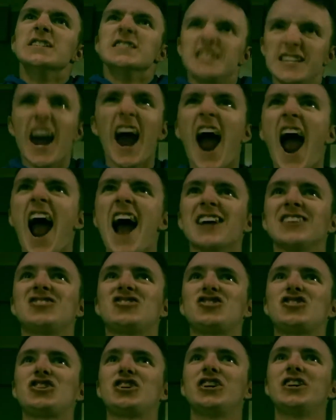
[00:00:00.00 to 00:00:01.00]

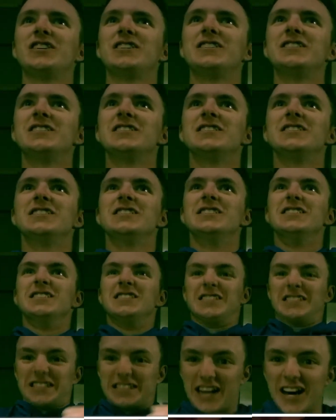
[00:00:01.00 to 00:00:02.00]
Yes!
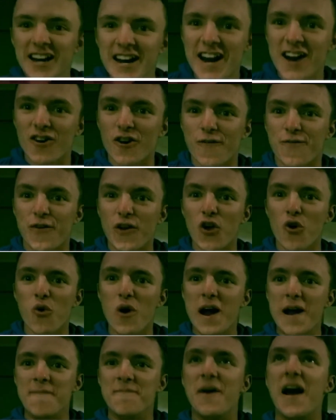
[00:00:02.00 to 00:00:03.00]
Canary for the
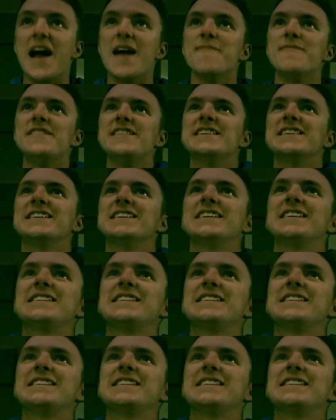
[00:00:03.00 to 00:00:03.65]
win, baby!